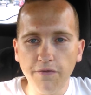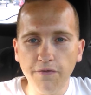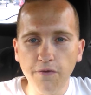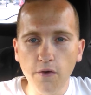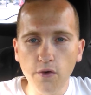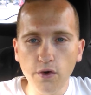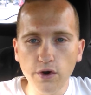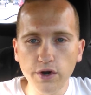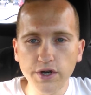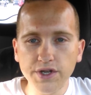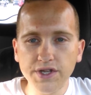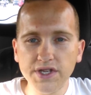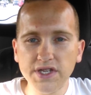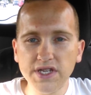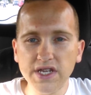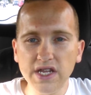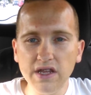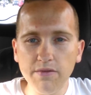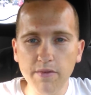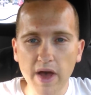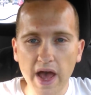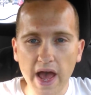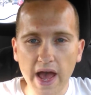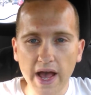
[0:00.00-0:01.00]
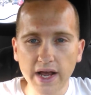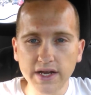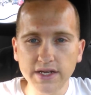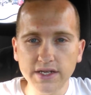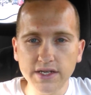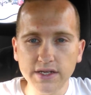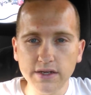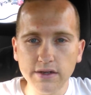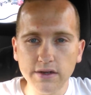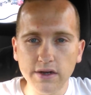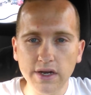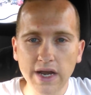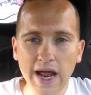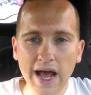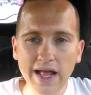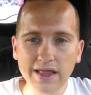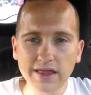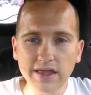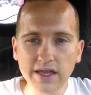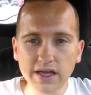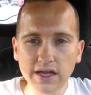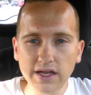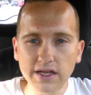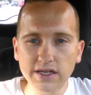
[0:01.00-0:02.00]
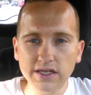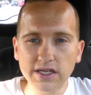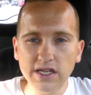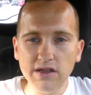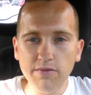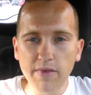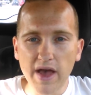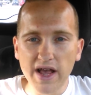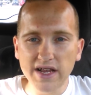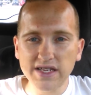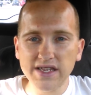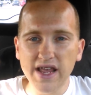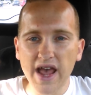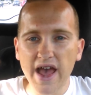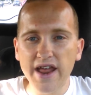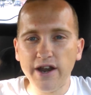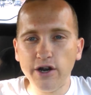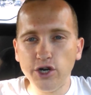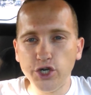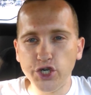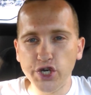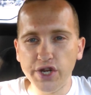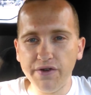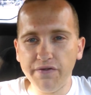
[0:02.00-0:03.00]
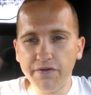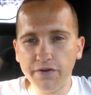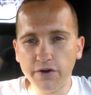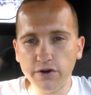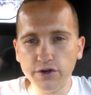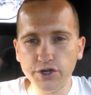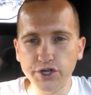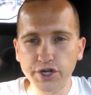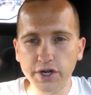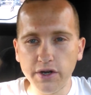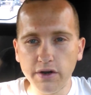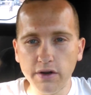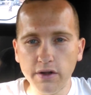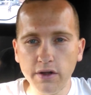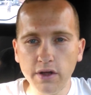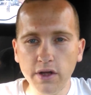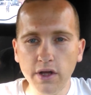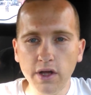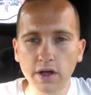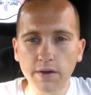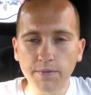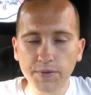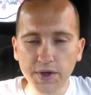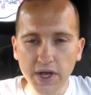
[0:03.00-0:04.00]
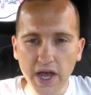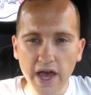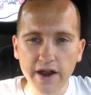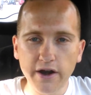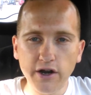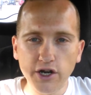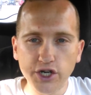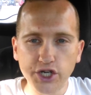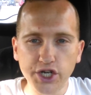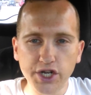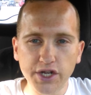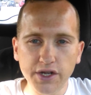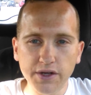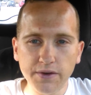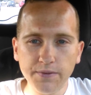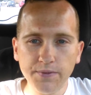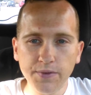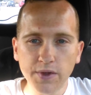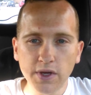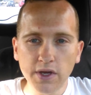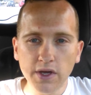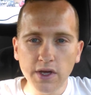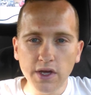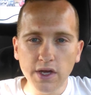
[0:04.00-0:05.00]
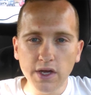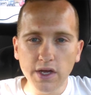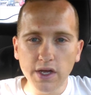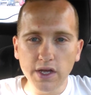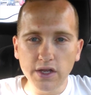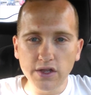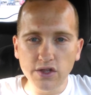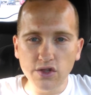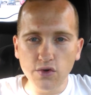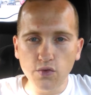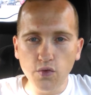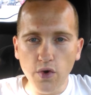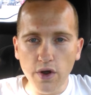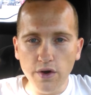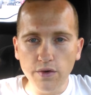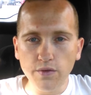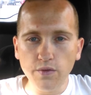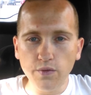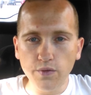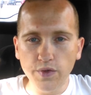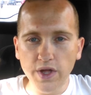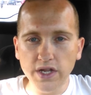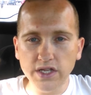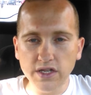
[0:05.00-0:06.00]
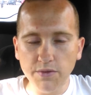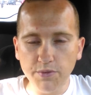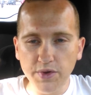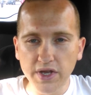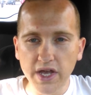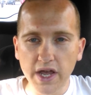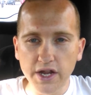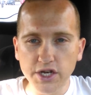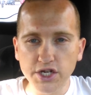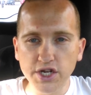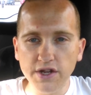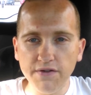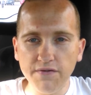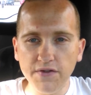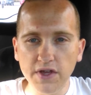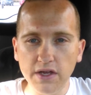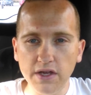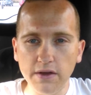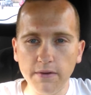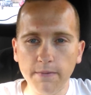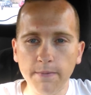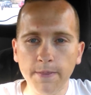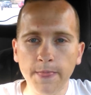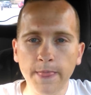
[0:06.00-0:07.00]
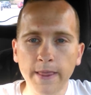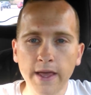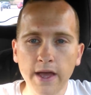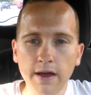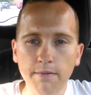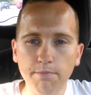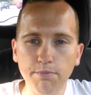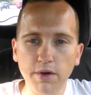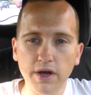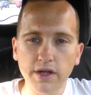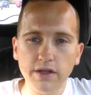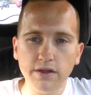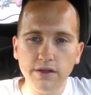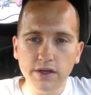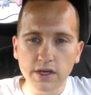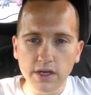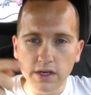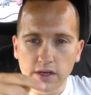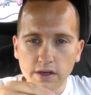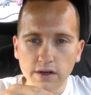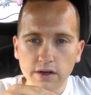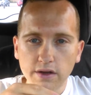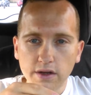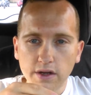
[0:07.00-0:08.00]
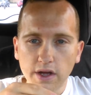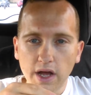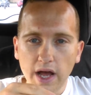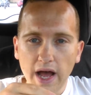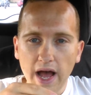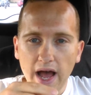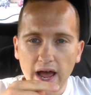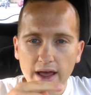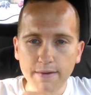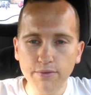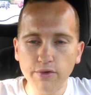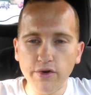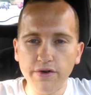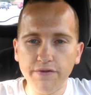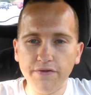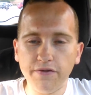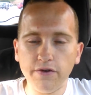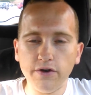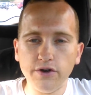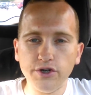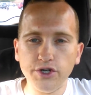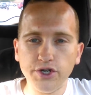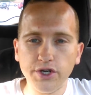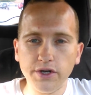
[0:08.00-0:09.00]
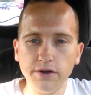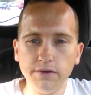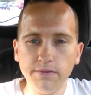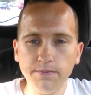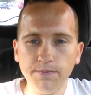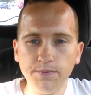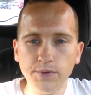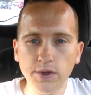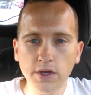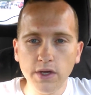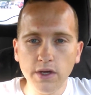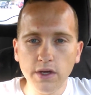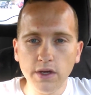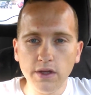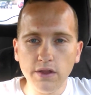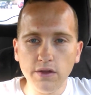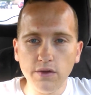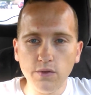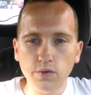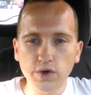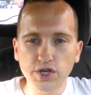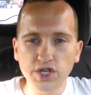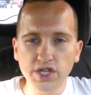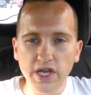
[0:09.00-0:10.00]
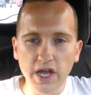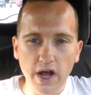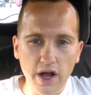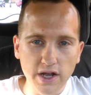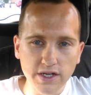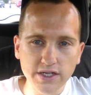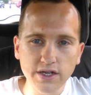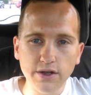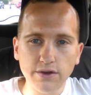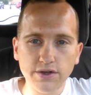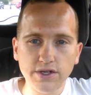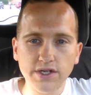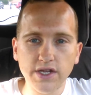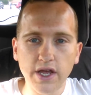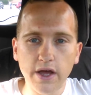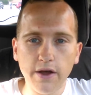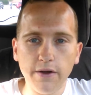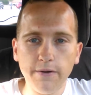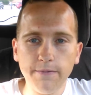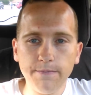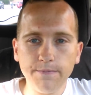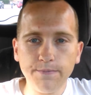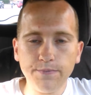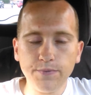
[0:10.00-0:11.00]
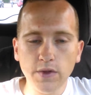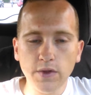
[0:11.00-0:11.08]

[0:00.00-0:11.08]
Ford C-Max, not the C-Max Energy version. The Energy is the one that's a PHEV, but the hybrid version, which they also sell,